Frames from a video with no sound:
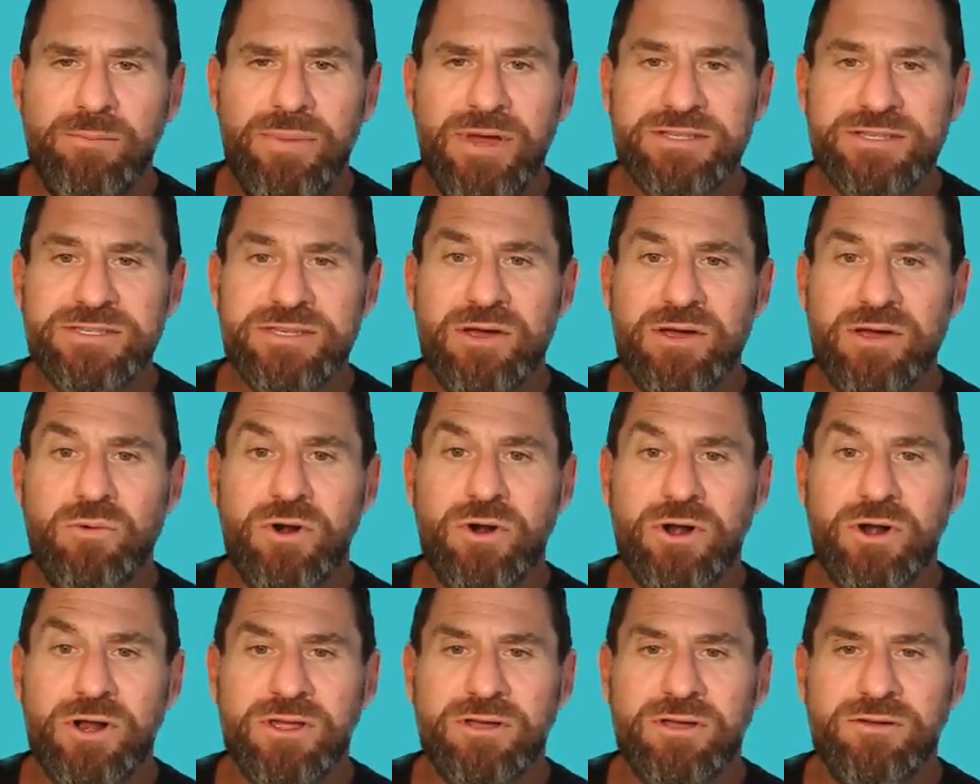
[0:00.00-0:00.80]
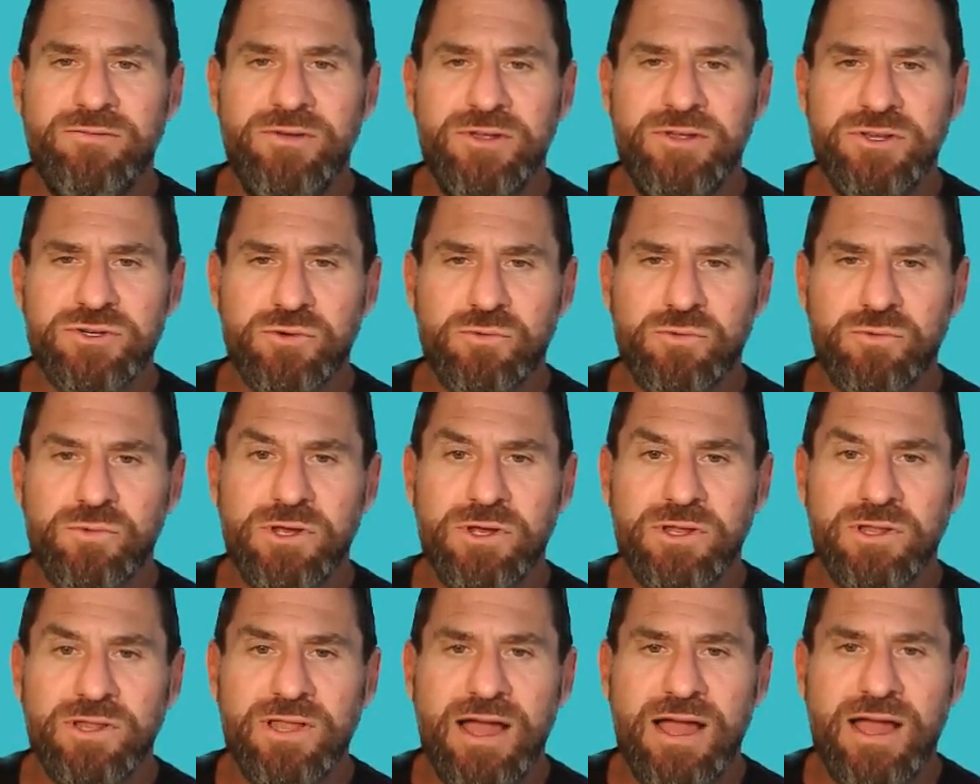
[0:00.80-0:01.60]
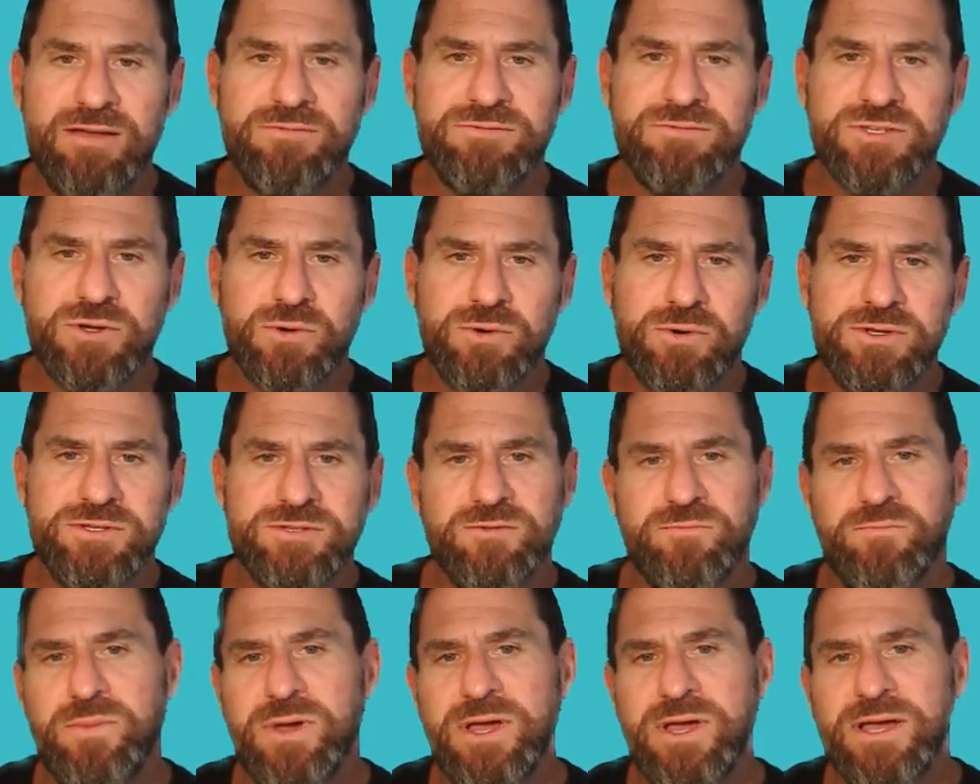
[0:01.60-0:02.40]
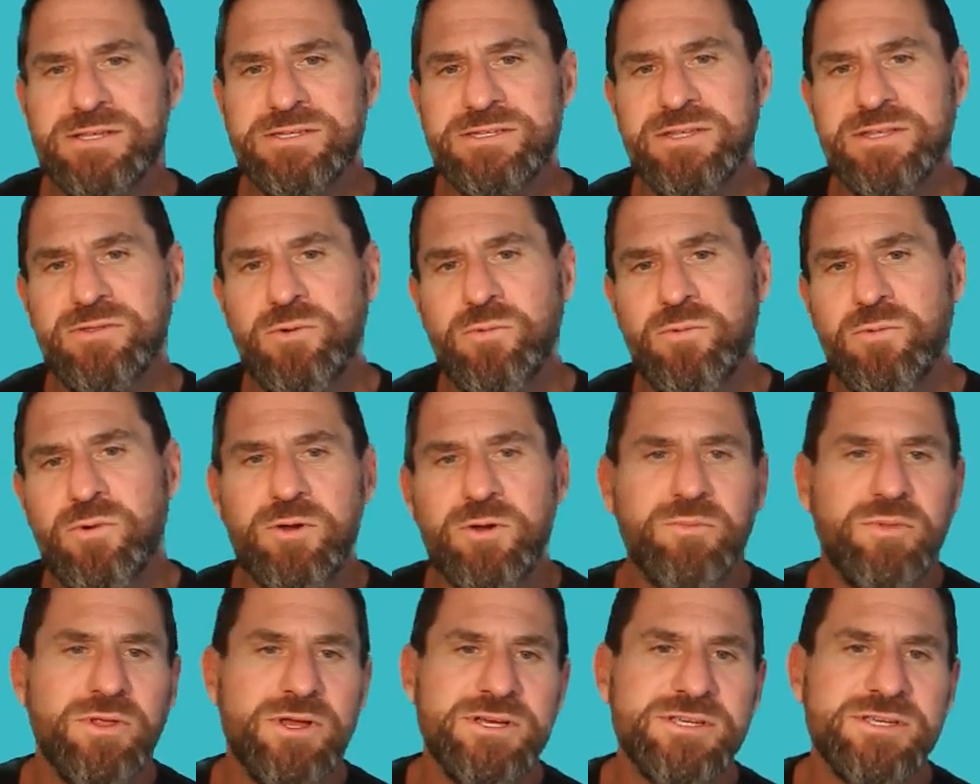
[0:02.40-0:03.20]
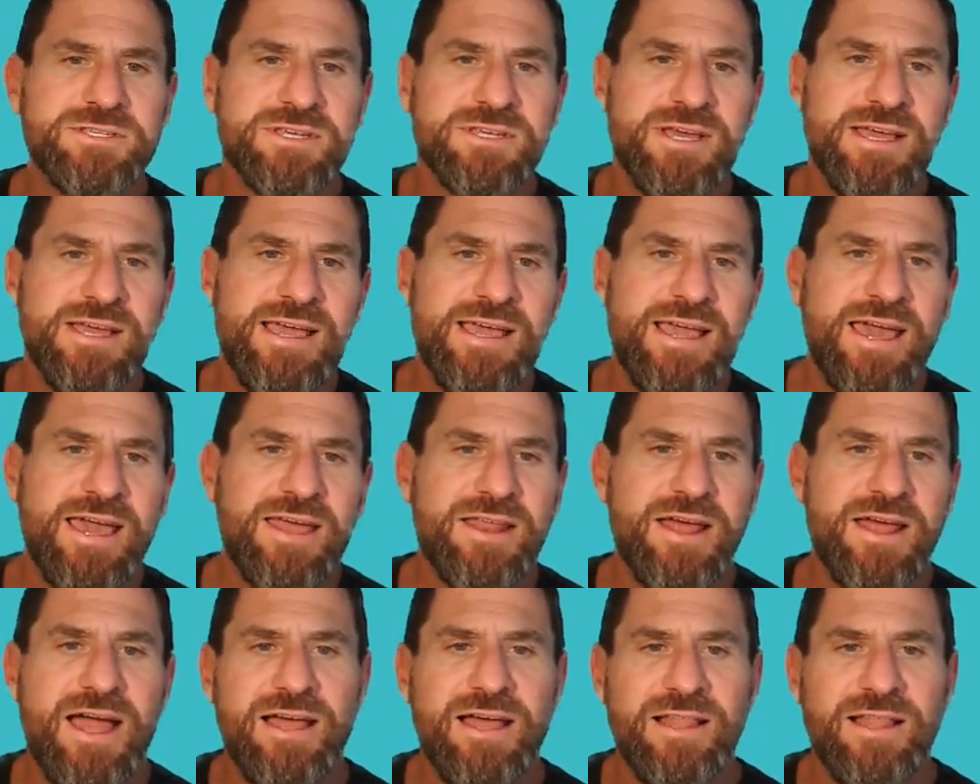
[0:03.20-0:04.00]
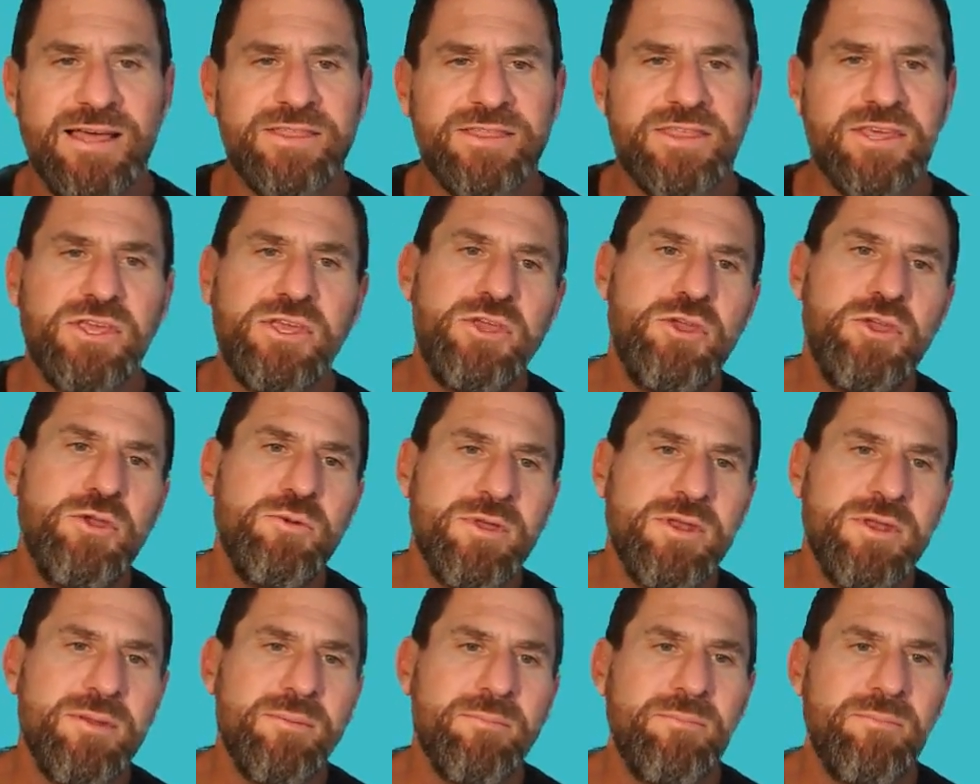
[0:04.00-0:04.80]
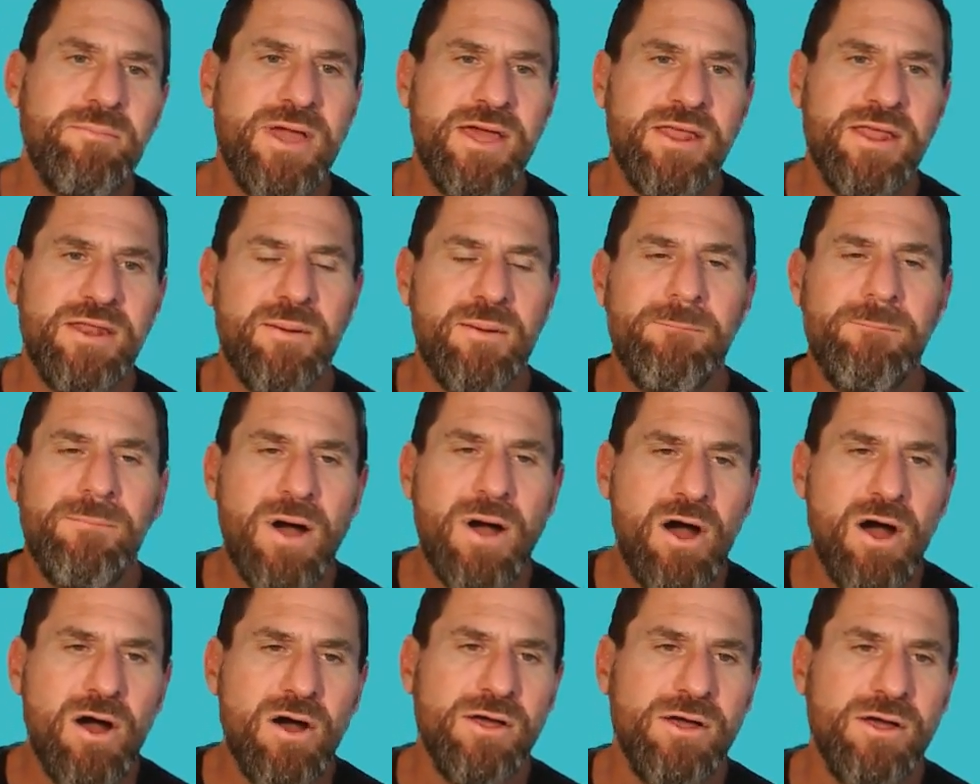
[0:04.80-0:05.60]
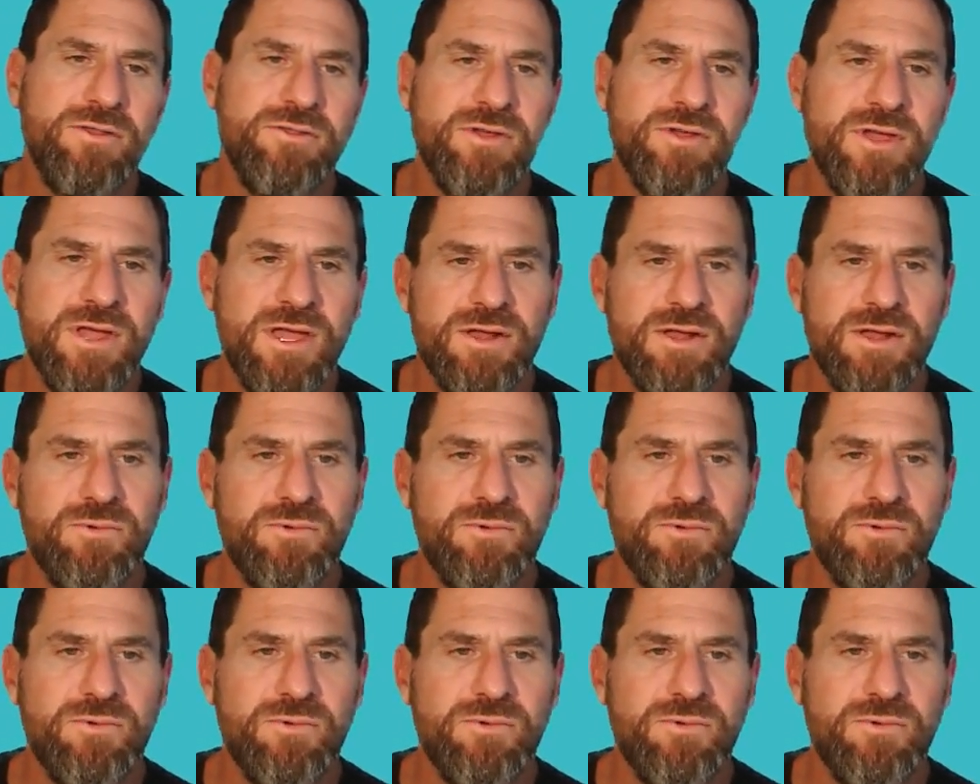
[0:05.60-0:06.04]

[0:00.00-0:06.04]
Pets at Work feature real-life stories of pets in the workplace and highlight the human-pet bond,